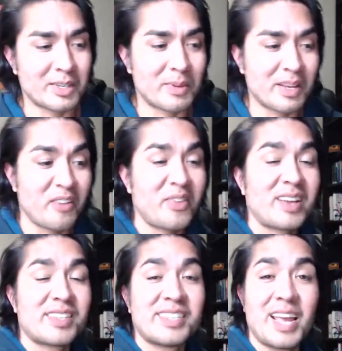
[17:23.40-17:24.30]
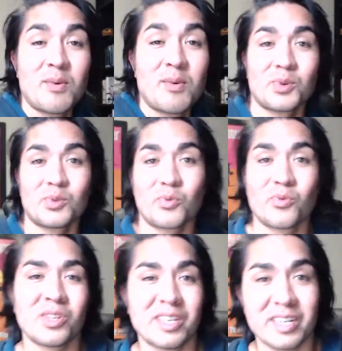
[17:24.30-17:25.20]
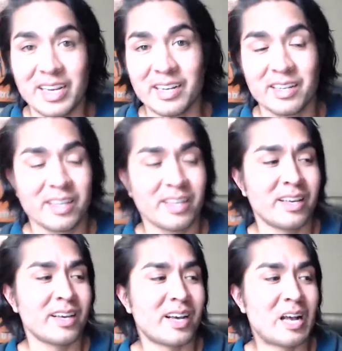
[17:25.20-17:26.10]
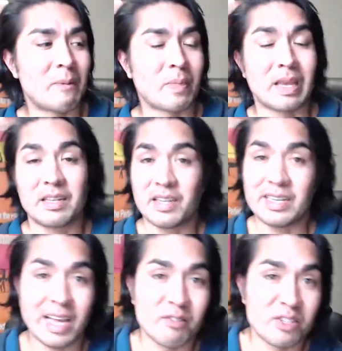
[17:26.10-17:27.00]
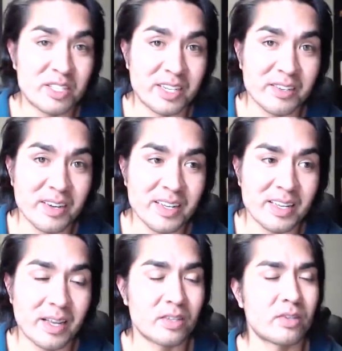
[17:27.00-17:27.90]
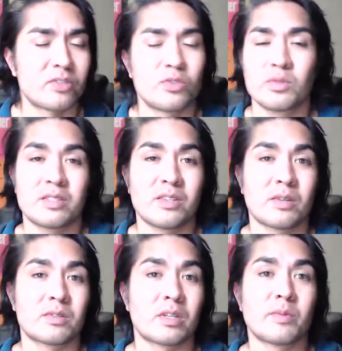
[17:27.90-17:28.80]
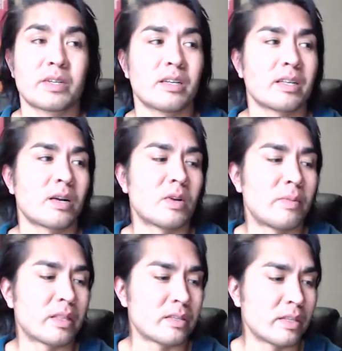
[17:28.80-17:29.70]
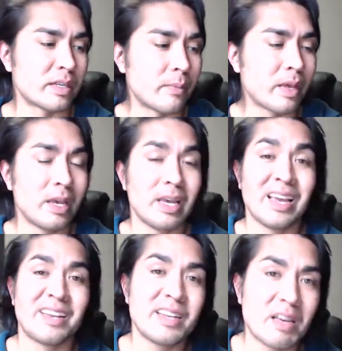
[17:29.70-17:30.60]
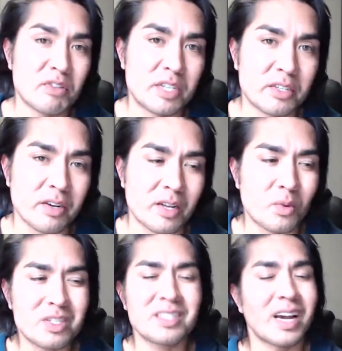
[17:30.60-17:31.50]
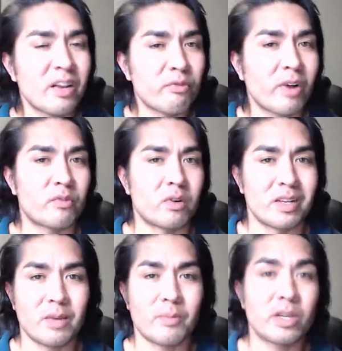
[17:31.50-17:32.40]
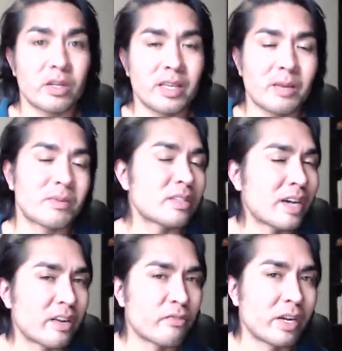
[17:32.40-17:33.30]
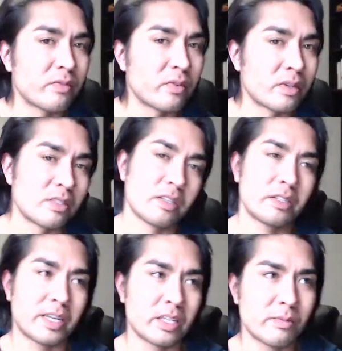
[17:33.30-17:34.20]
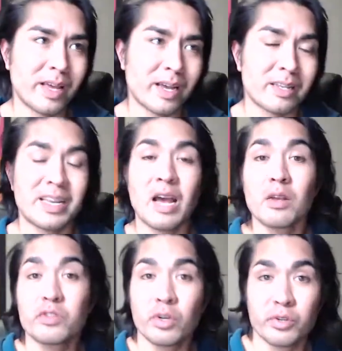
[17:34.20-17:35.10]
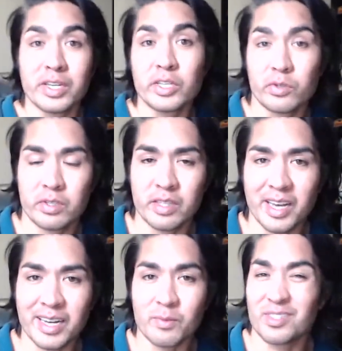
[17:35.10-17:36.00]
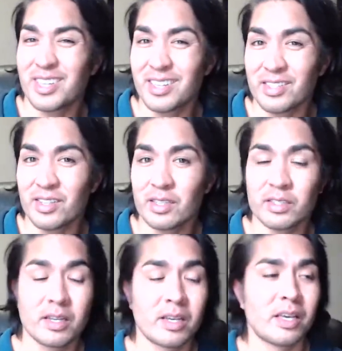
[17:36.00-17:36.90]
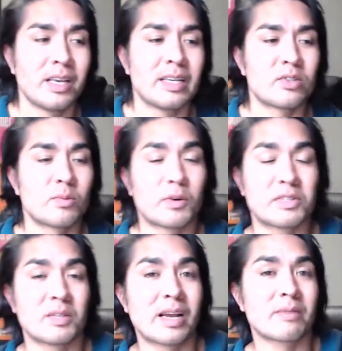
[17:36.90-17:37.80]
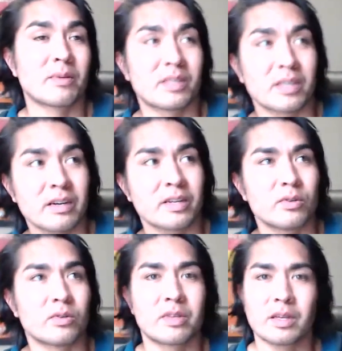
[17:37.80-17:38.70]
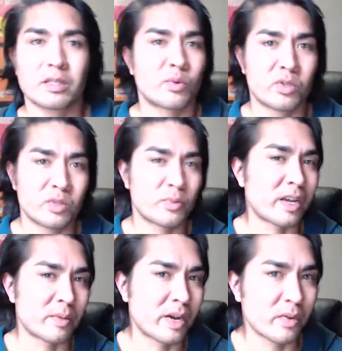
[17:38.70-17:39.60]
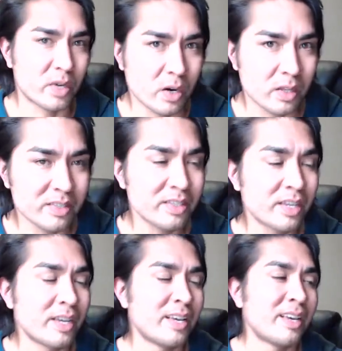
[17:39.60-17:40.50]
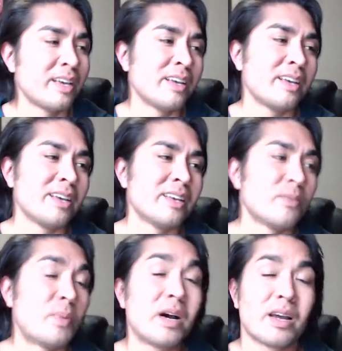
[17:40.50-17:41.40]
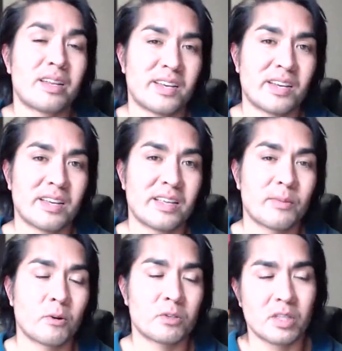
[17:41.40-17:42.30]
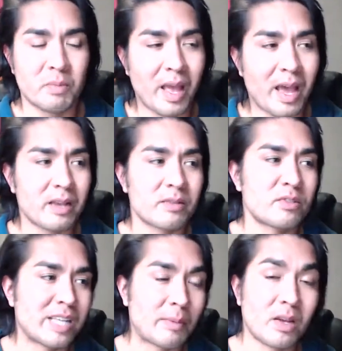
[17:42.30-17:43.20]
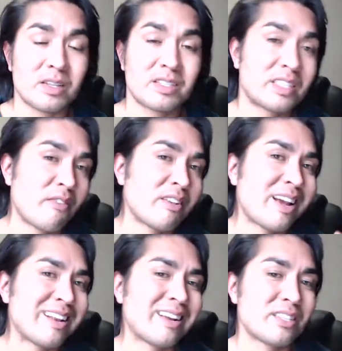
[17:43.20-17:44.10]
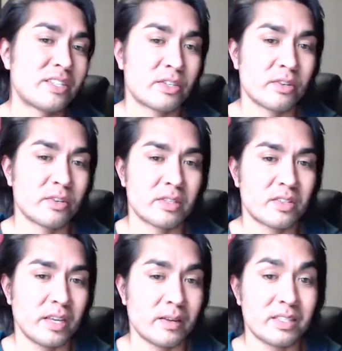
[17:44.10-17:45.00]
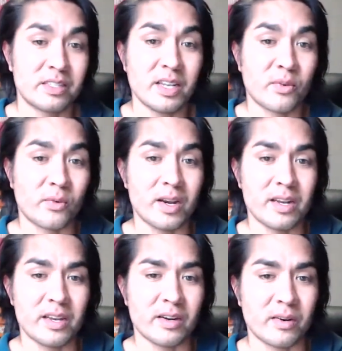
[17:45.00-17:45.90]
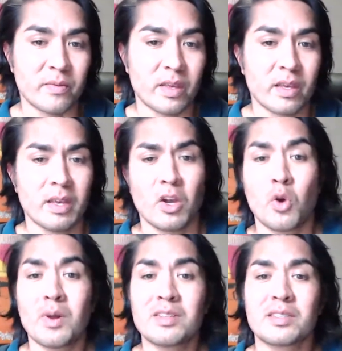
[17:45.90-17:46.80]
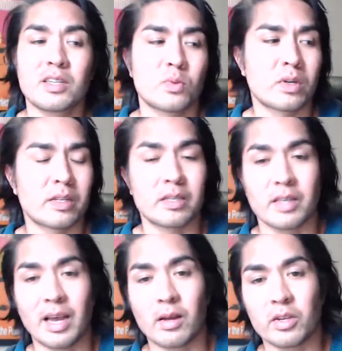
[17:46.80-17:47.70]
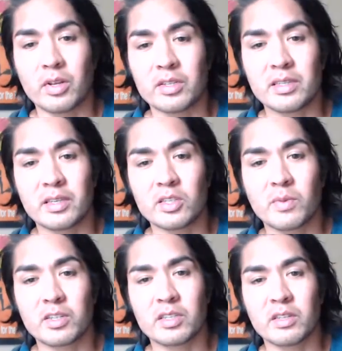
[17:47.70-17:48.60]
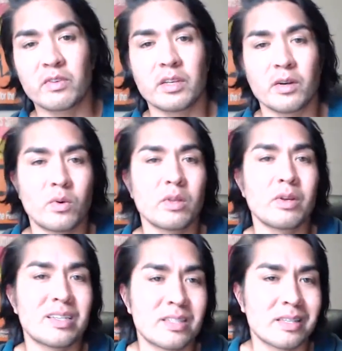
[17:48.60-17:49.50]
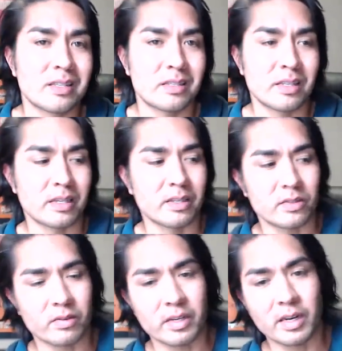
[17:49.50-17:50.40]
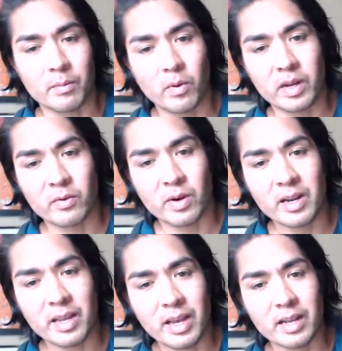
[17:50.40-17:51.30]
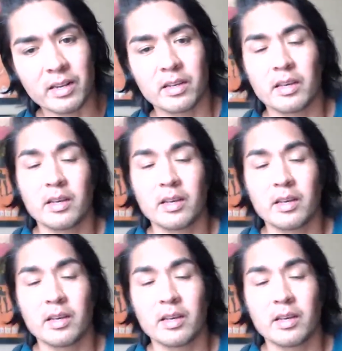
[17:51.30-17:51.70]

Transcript: something I found today, which was really neat. Um, it didn't have a sticker on it. As soon as I saw it, I was like, oh my god, like I want to pick this thing up. It didn't have a sticker on it, which is kind of frightful. It can be a good thing, but it's kind of frightful because you have to take it to the back. Now you've shown your interest in the item, which kind of sucks. So the person in the back might be like, all right, cool. Like this person's probably gonna buy it regardless. But Person in the back slapped on a $7.99 sticker on this thing. It's sitting right here. Who wants to guess what it is? you can see this much in the video. What do you guys think this thing is? Right here. I'm pointing right at it.